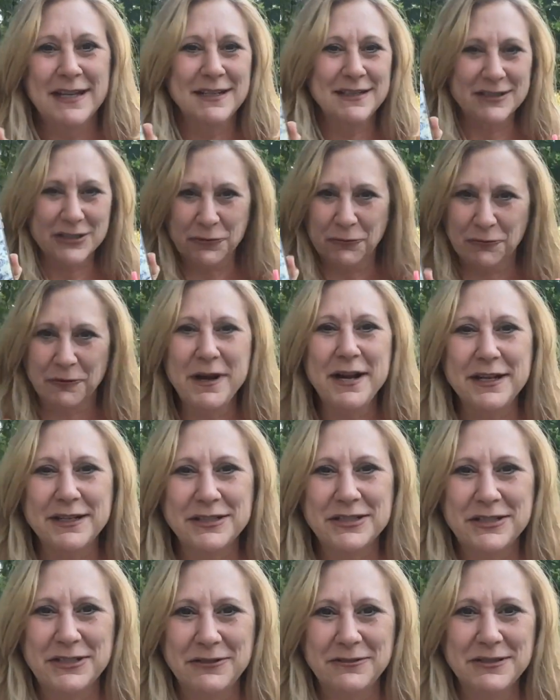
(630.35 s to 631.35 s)
It's a great
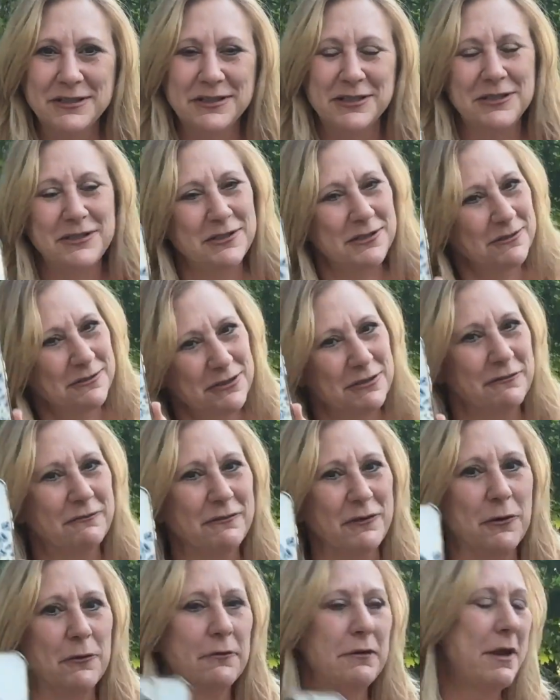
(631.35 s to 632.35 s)
excuse to use your
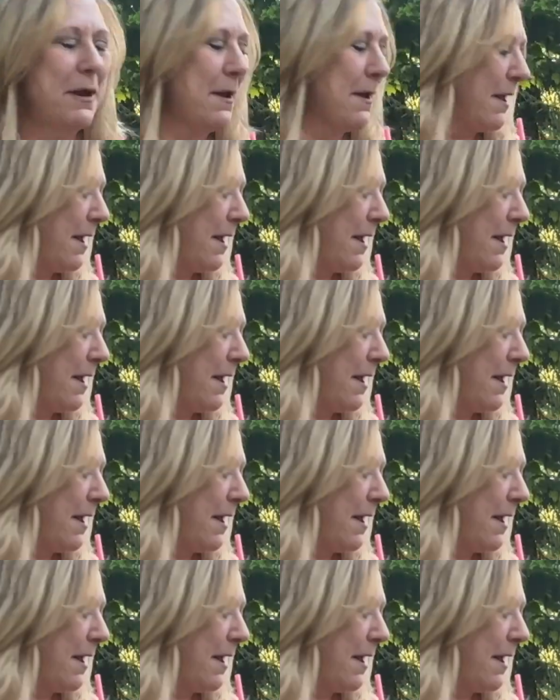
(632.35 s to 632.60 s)
phone,